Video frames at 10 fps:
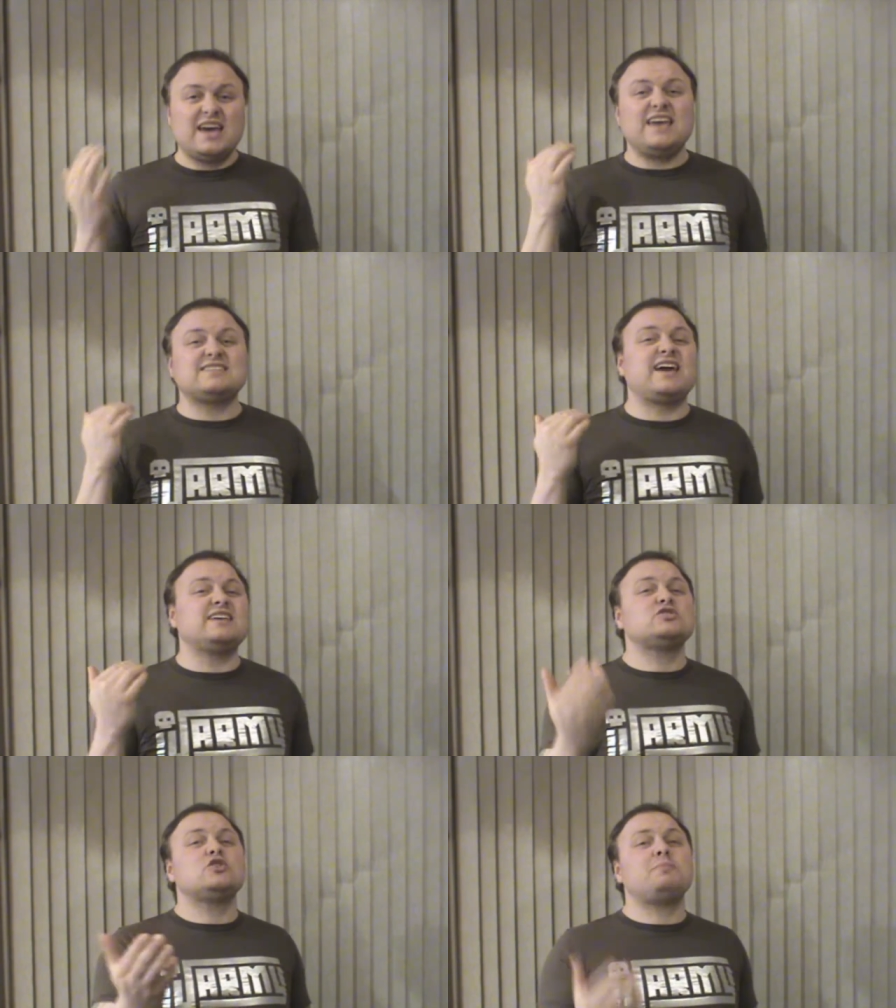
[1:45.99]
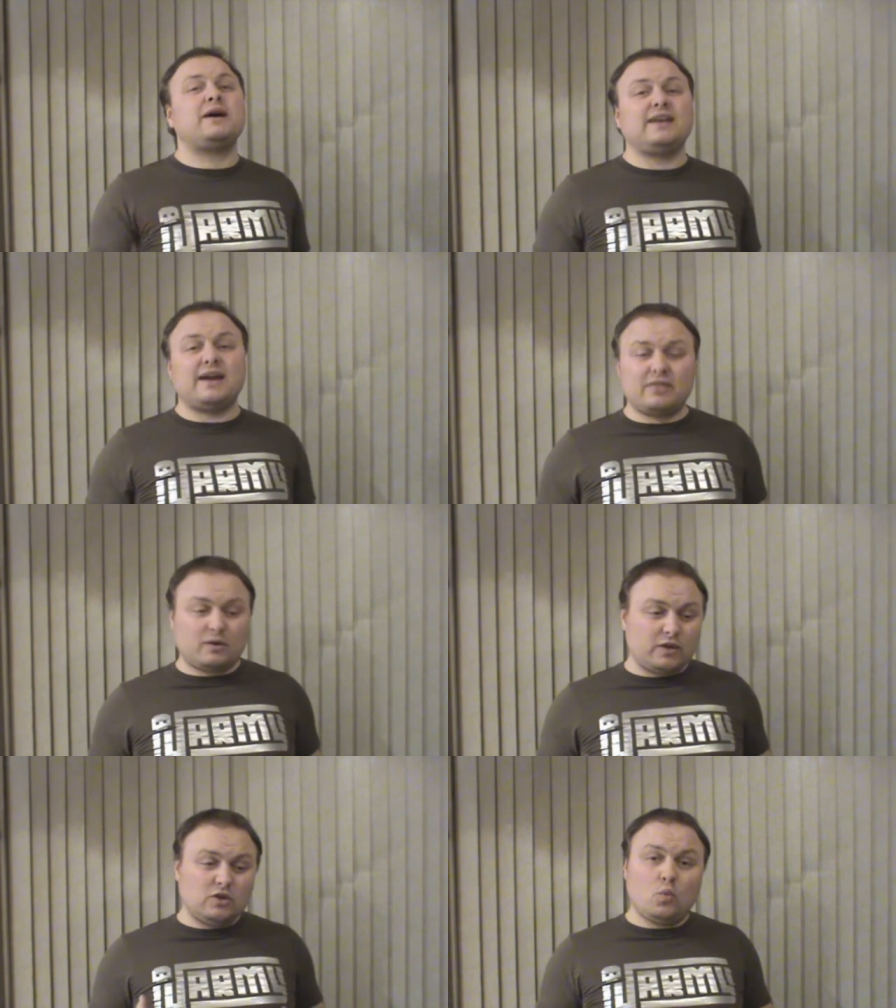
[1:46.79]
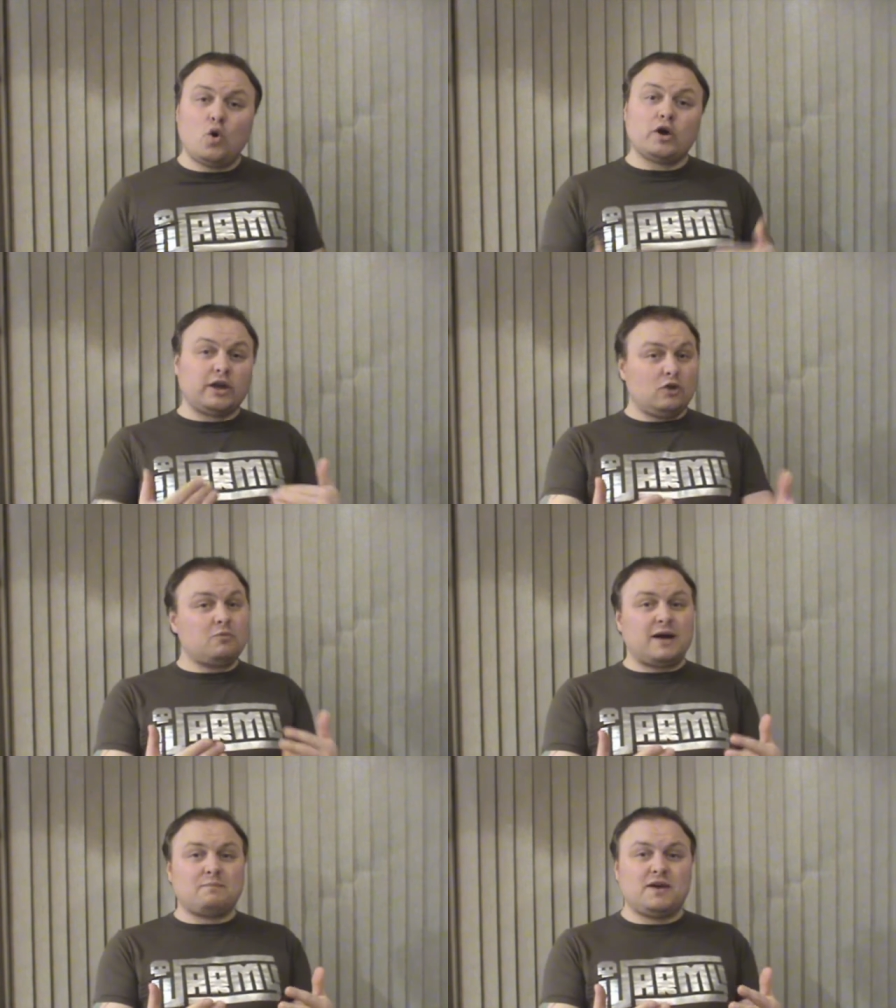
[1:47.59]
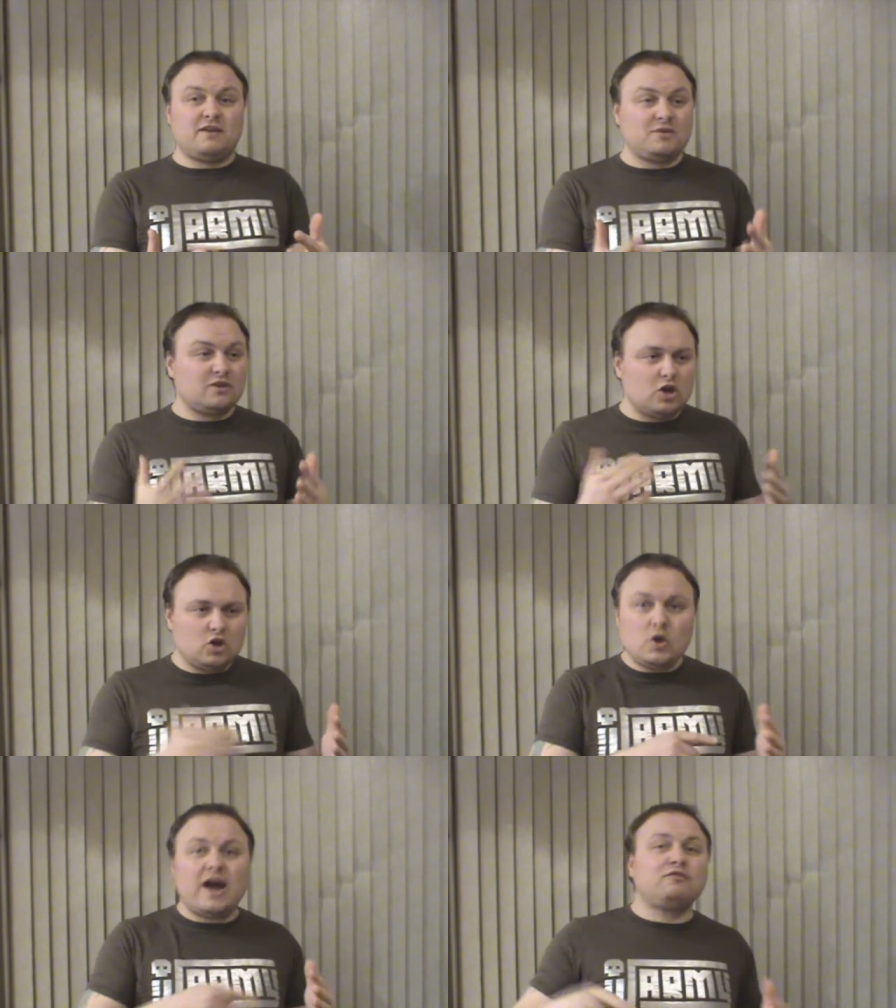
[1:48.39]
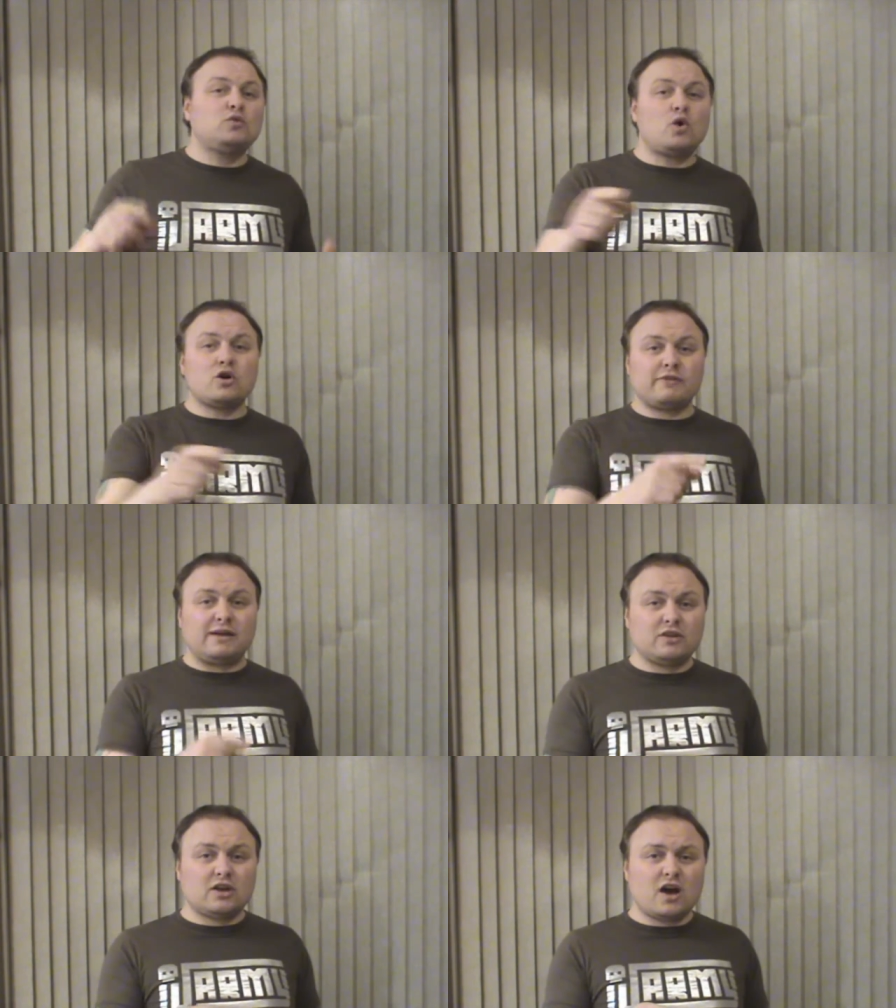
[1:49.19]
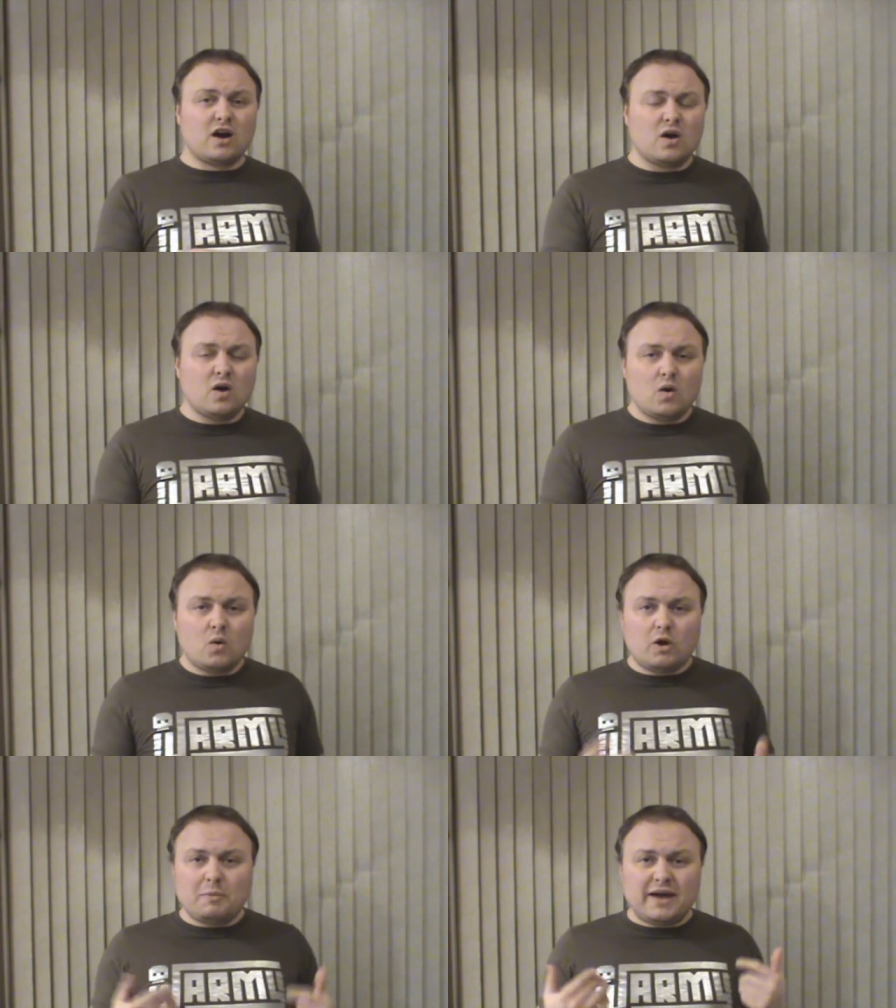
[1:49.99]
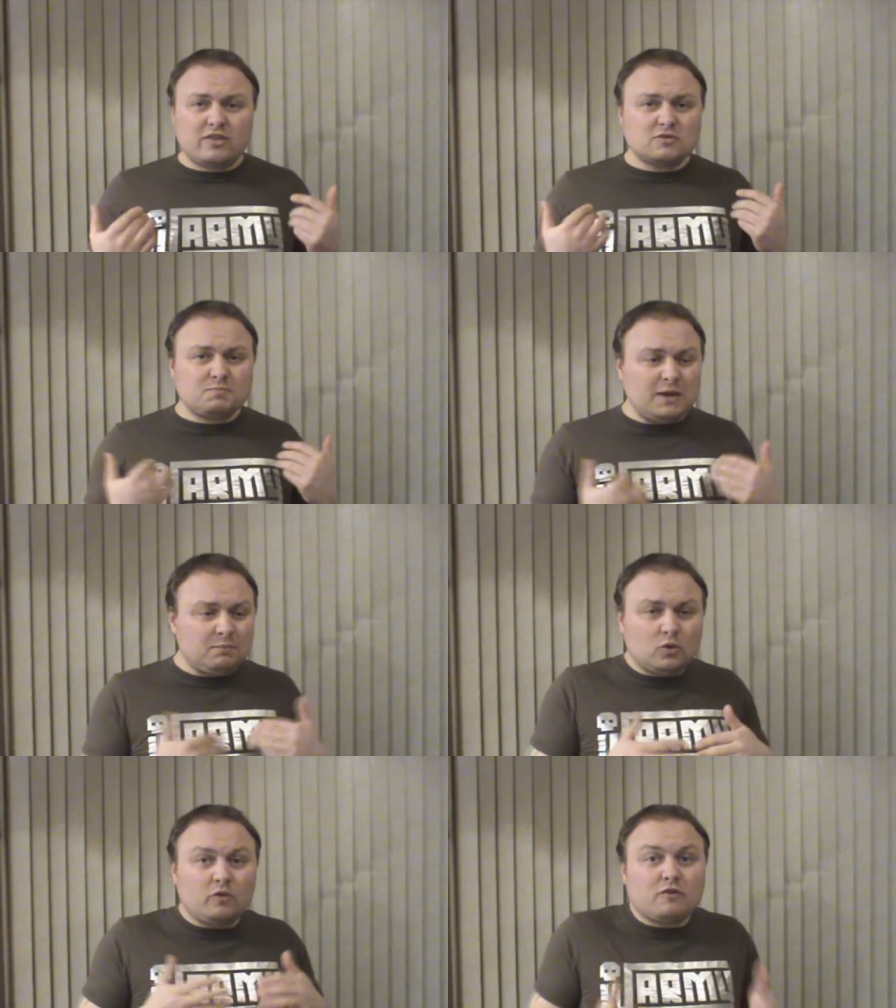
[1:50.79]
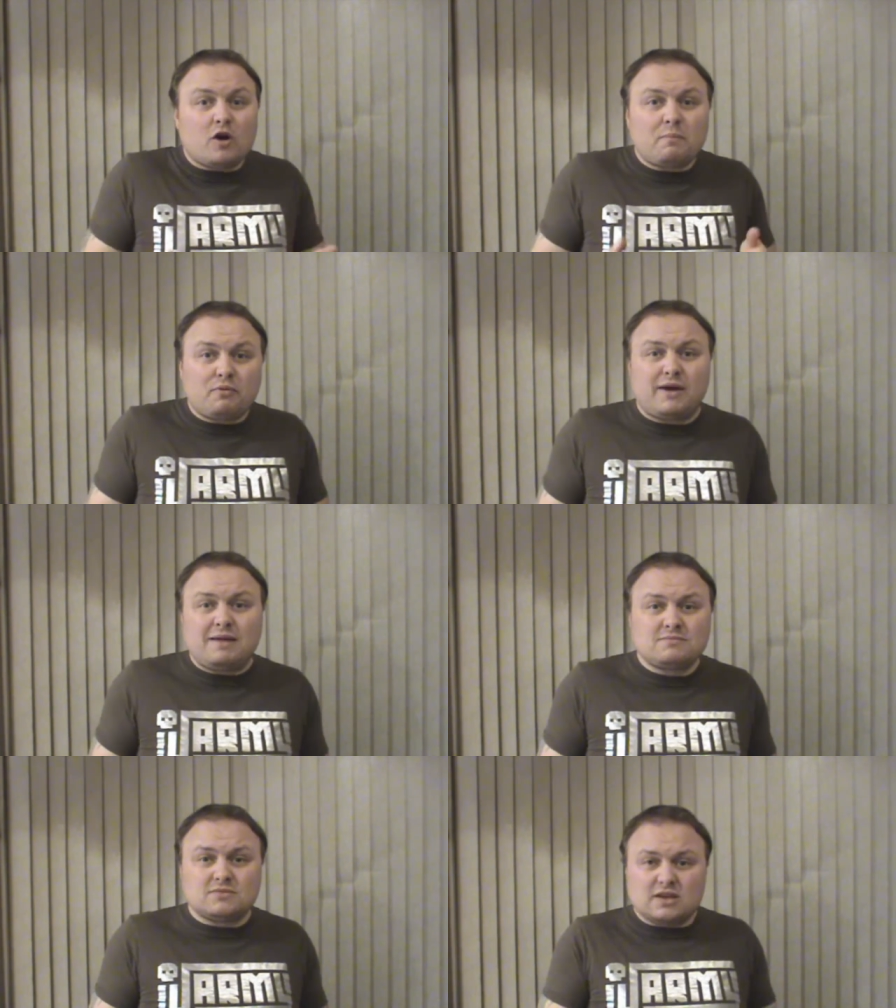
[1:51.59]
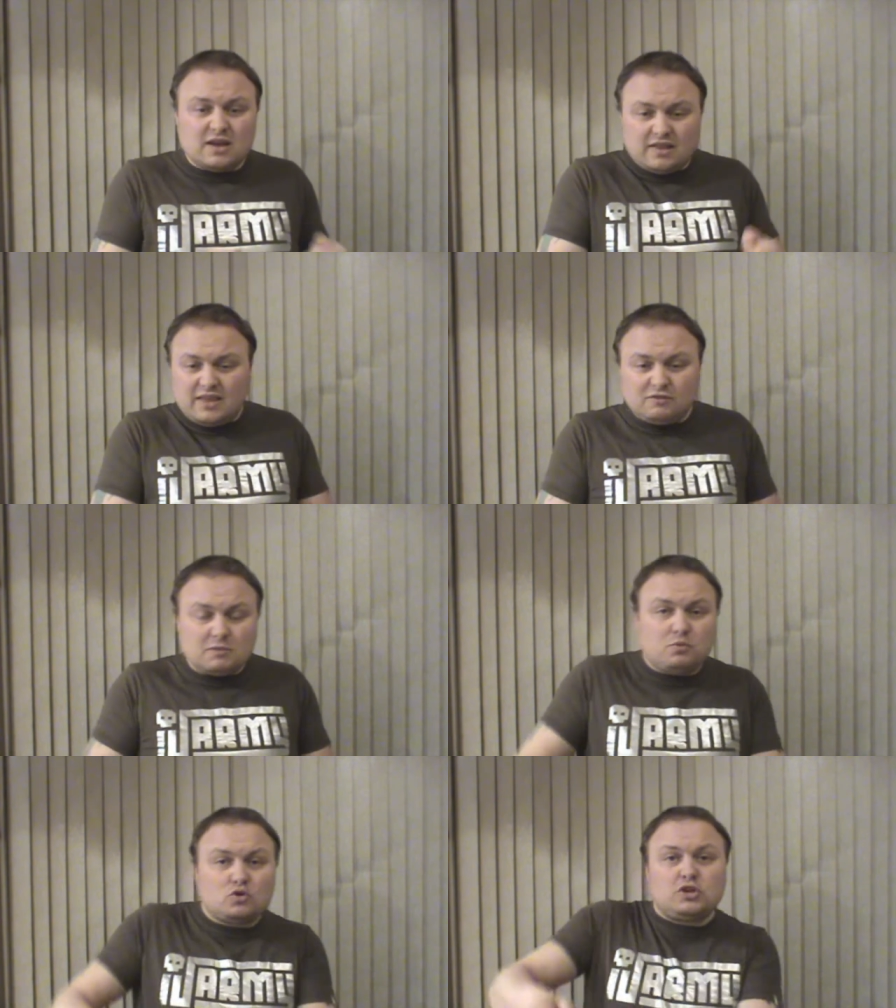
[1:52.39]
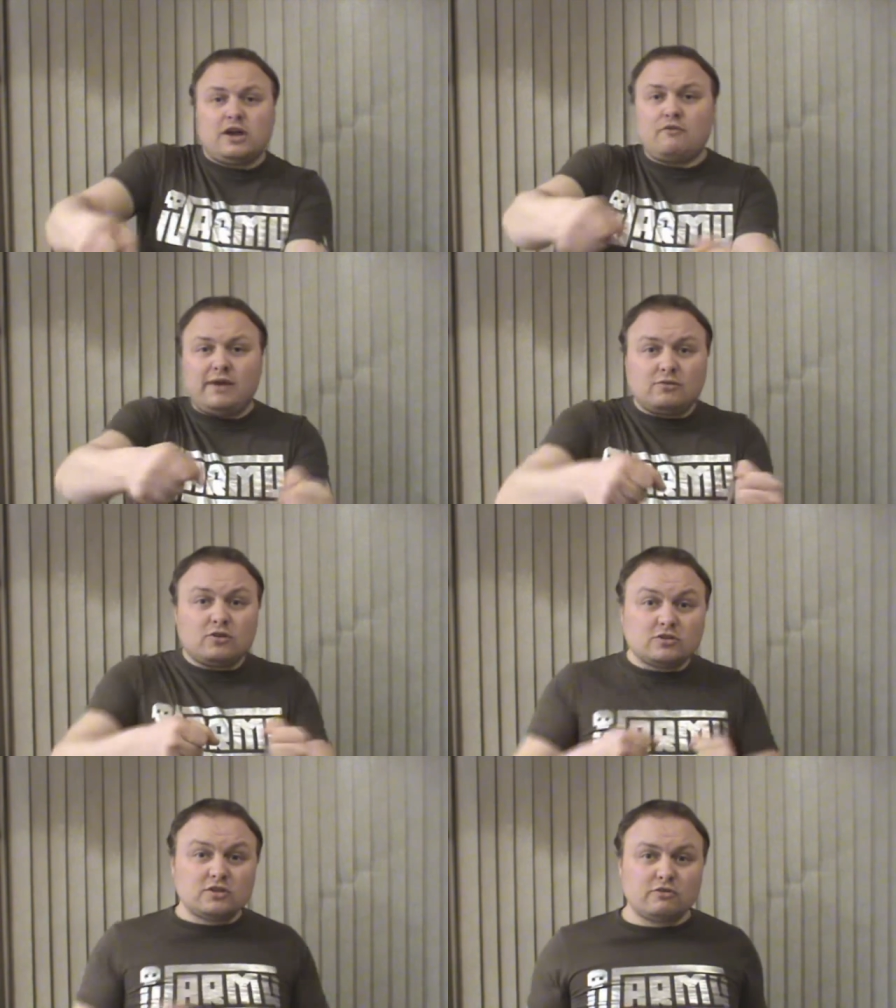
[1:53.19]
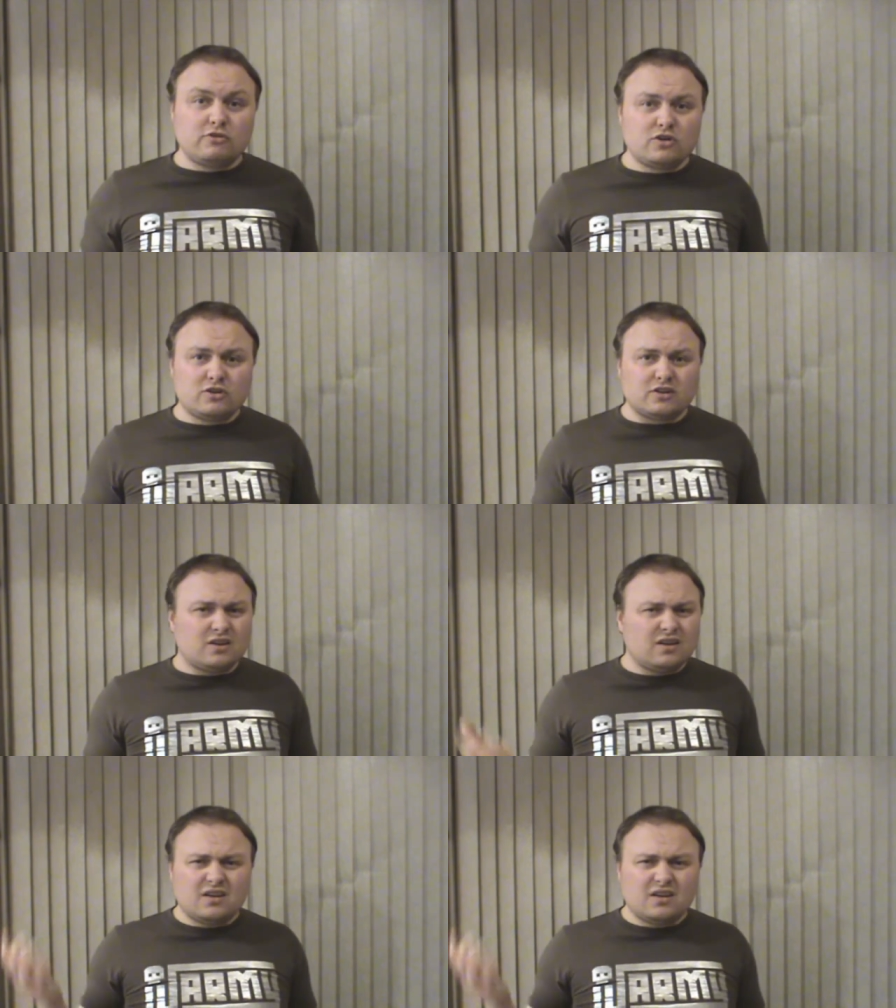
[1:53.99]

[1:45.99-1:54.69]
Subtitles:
It's getting so bad now that when you're walking up that pavement, you have to walk around the car. What about those people who have got prams and they have to push it around onto the road?